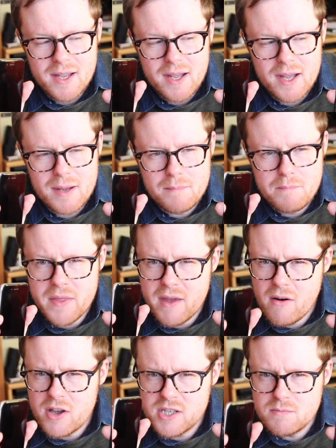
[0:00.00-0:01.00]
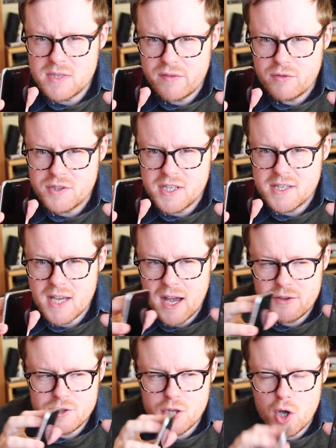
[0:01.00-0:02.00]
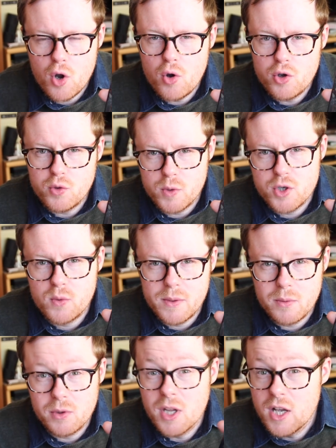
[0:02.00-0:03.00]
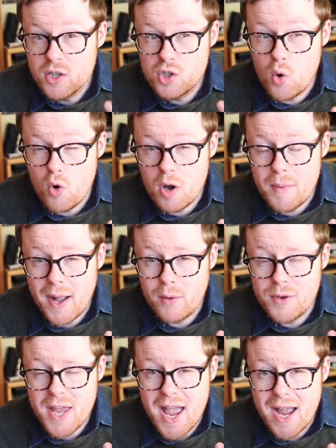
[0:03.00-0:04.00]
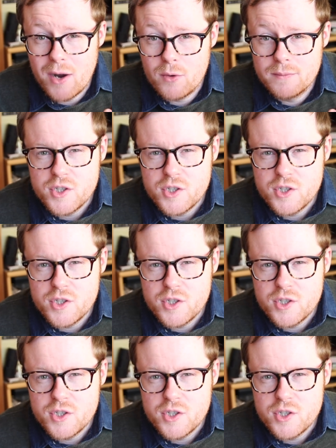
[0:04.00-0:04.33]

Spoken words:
But there are some differences under the hood which we will talk about now.